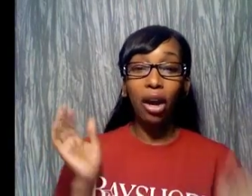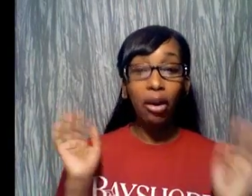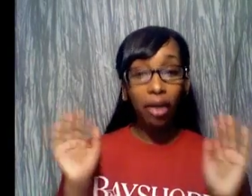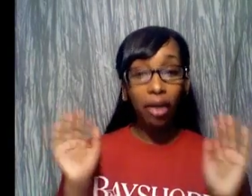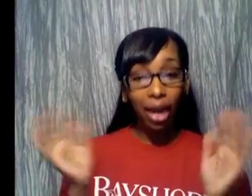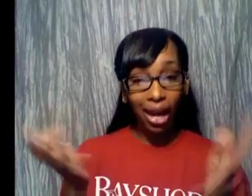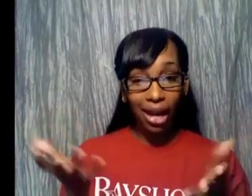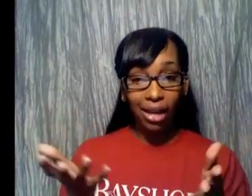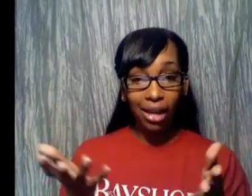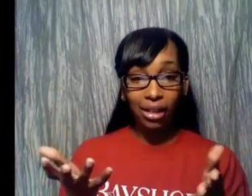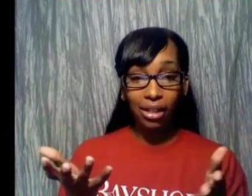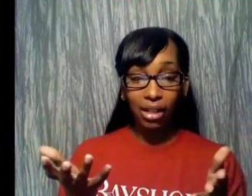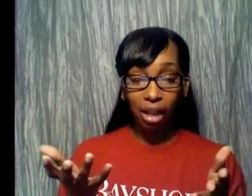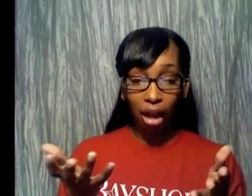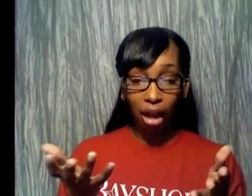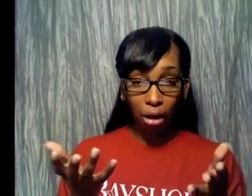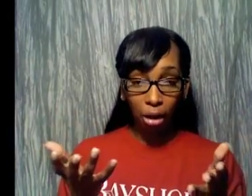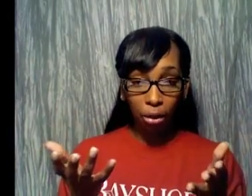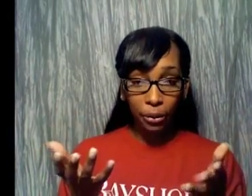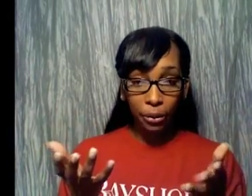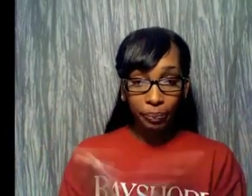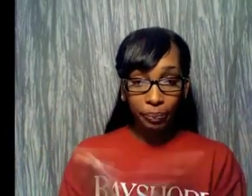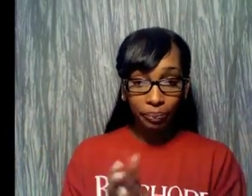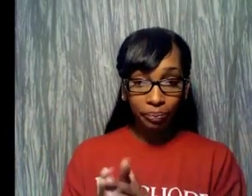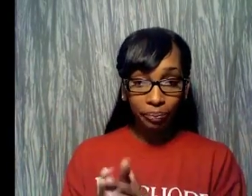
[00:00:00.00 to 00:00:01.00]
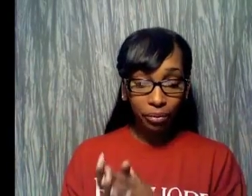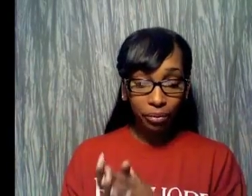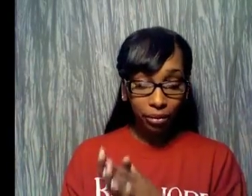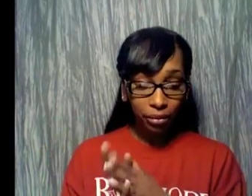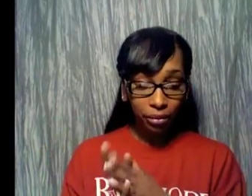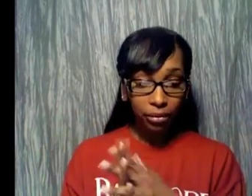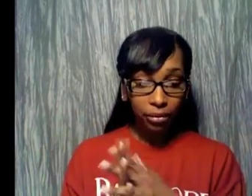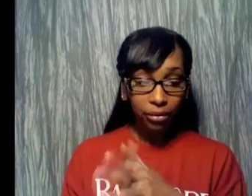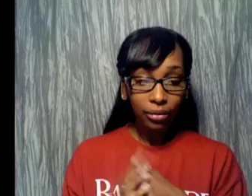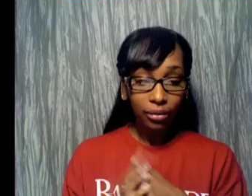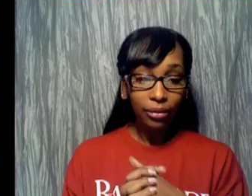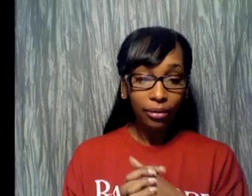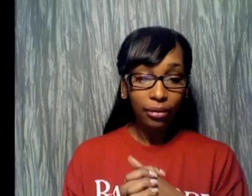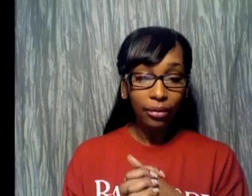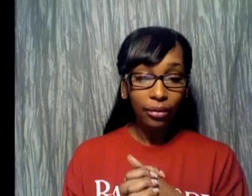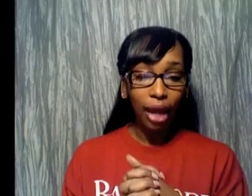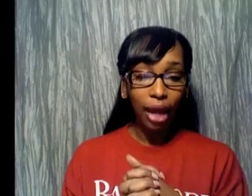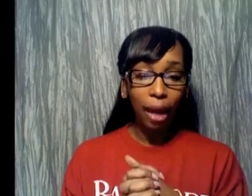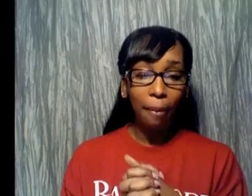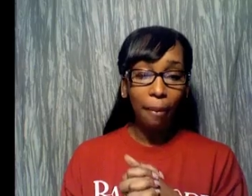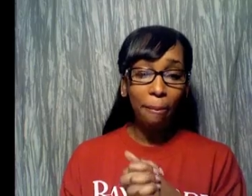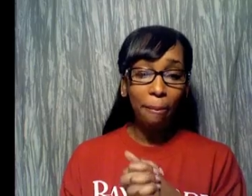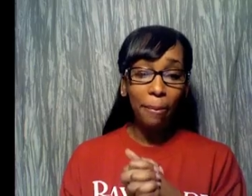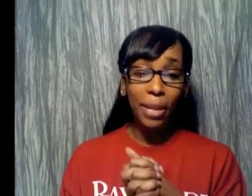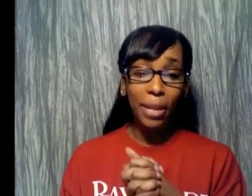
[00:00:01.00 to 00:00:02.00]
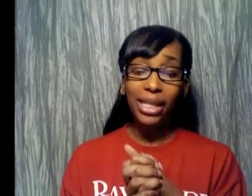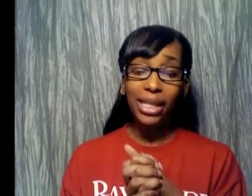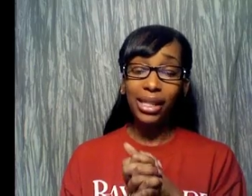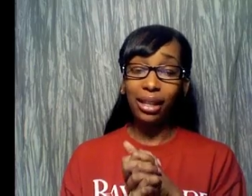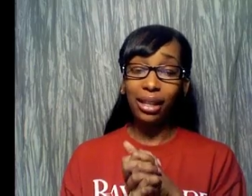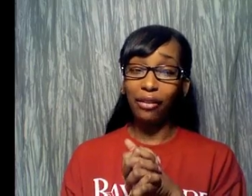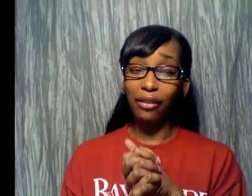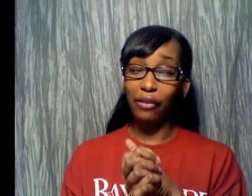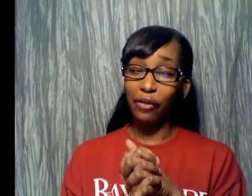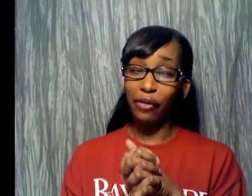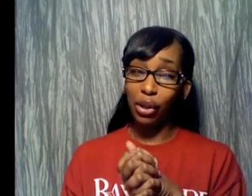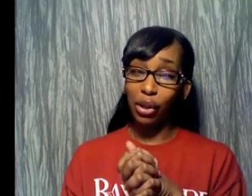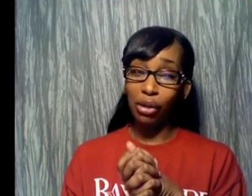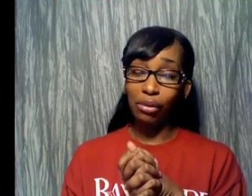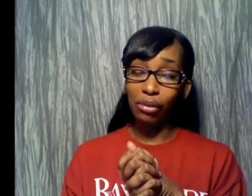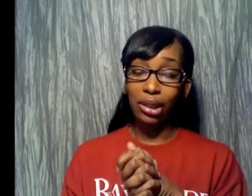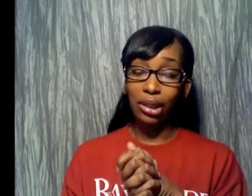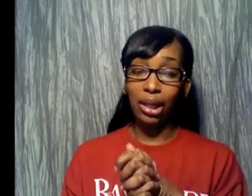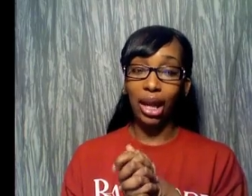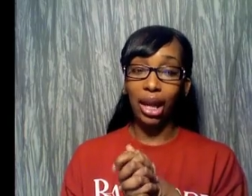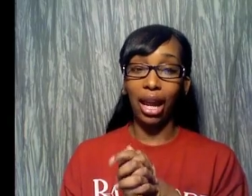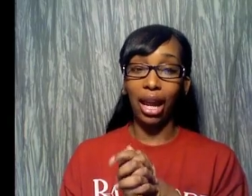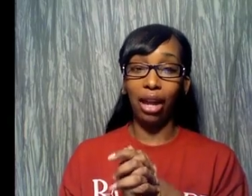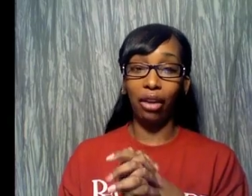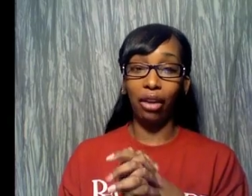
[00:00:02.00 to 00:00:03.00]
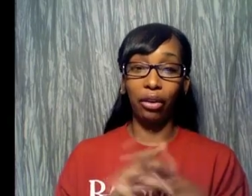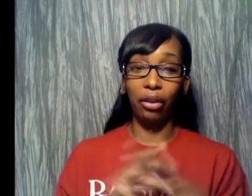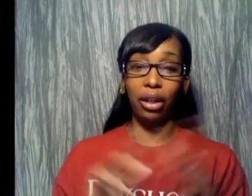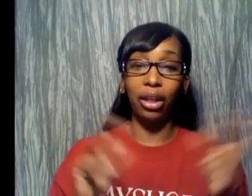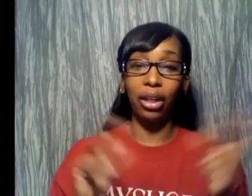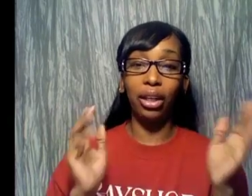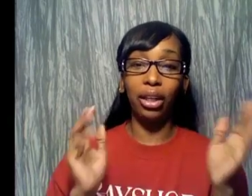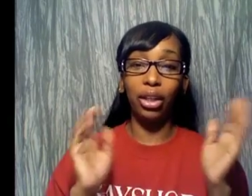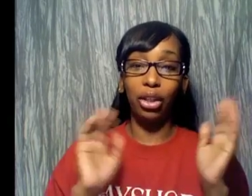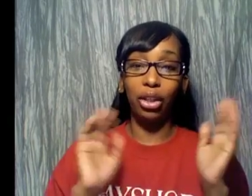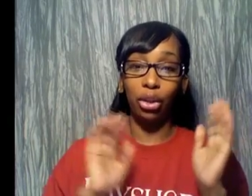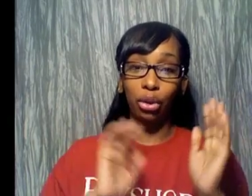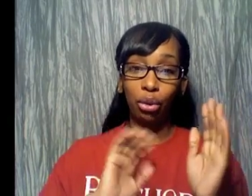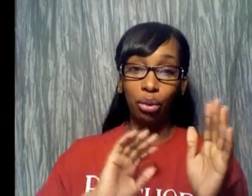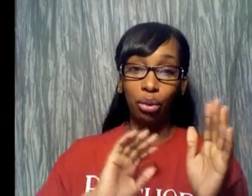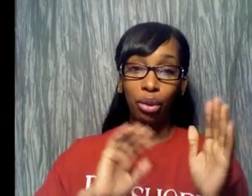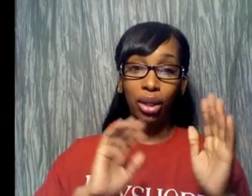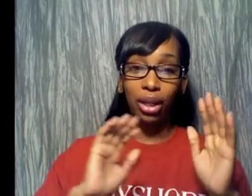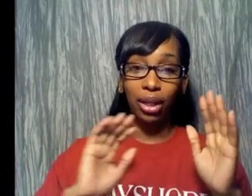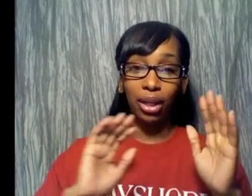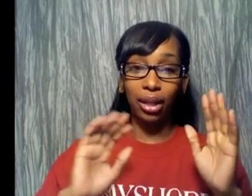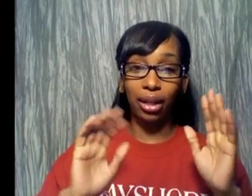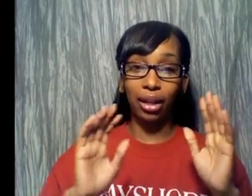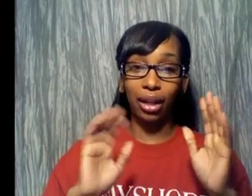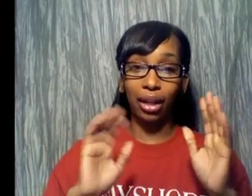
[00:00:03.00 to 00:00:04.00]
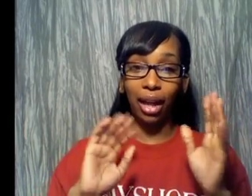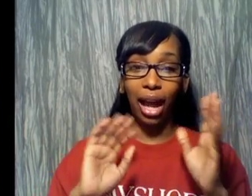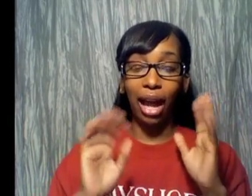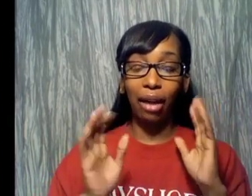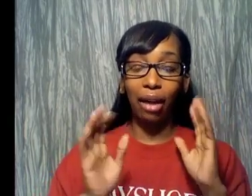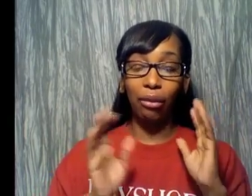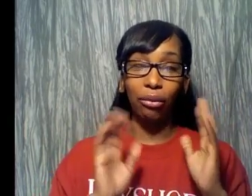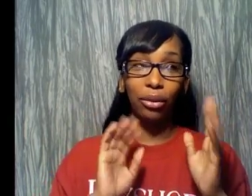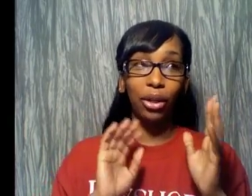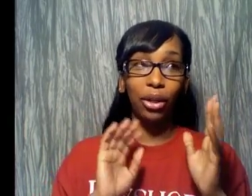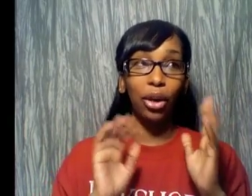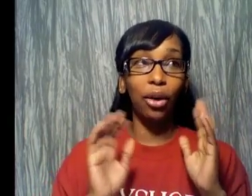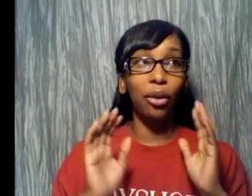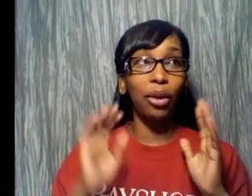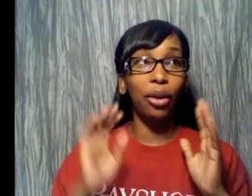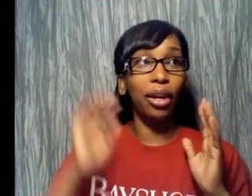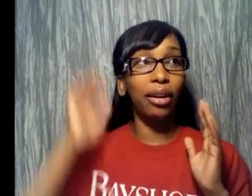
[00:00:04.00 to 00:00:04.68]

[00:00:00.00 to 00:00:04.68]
okay, so Miss Confused and Angry, you I don't know.